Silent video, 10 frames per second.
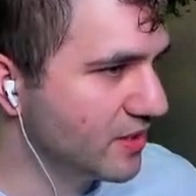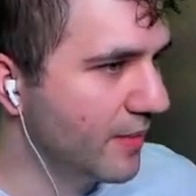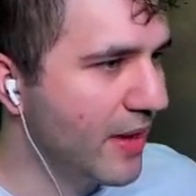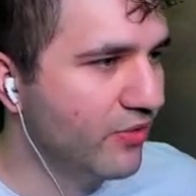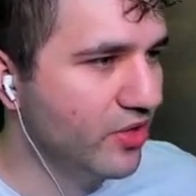I'm
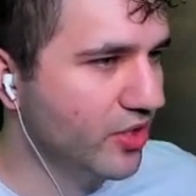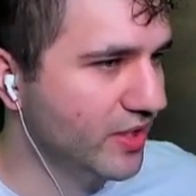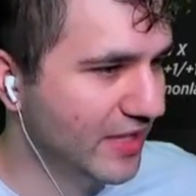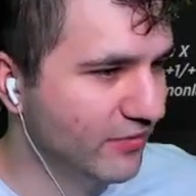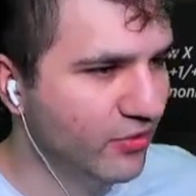not really looking
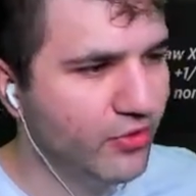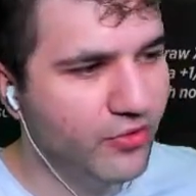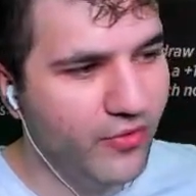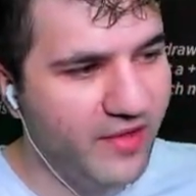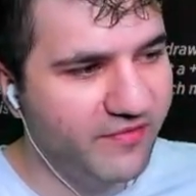to get rid of the
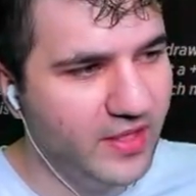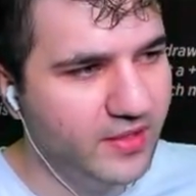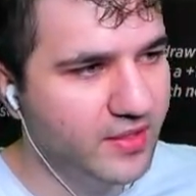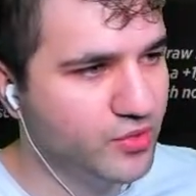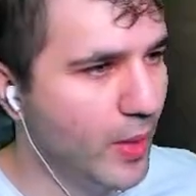Raffine
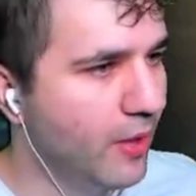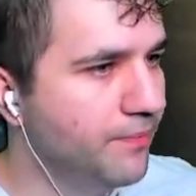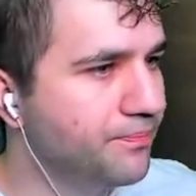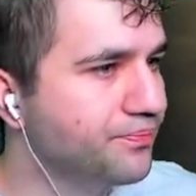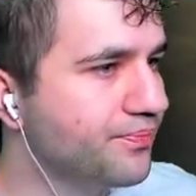as well.
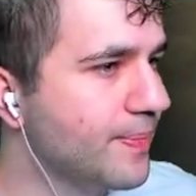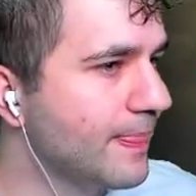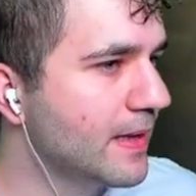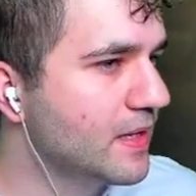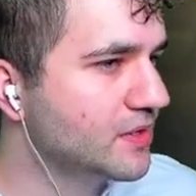
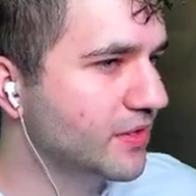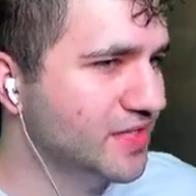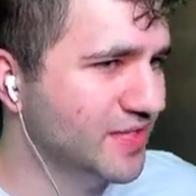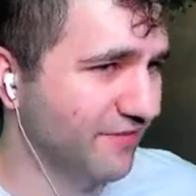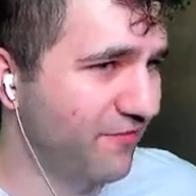So this
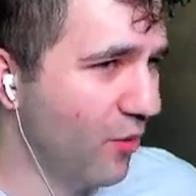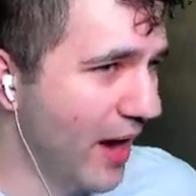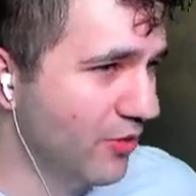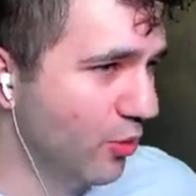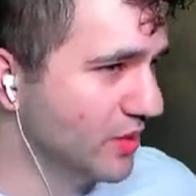is like 4. I
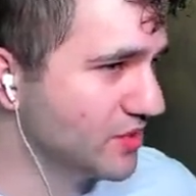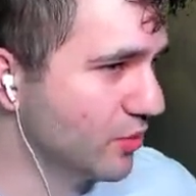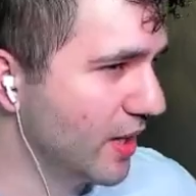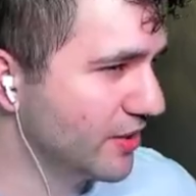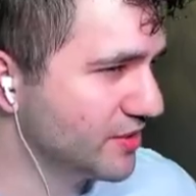don't know what is going
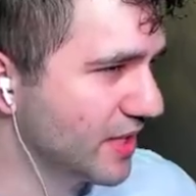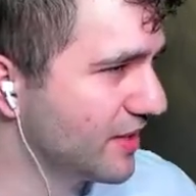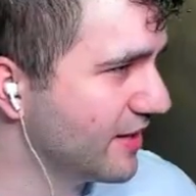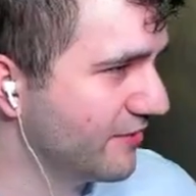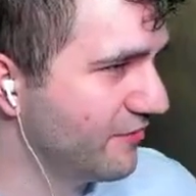on here. It's like,
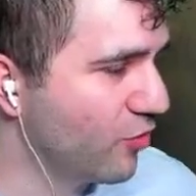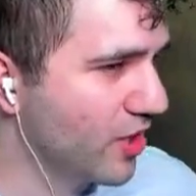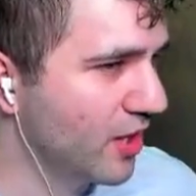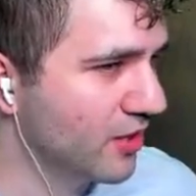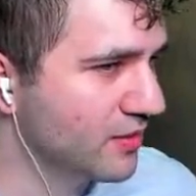yeah, 4
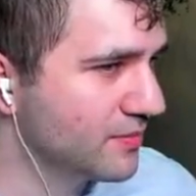color.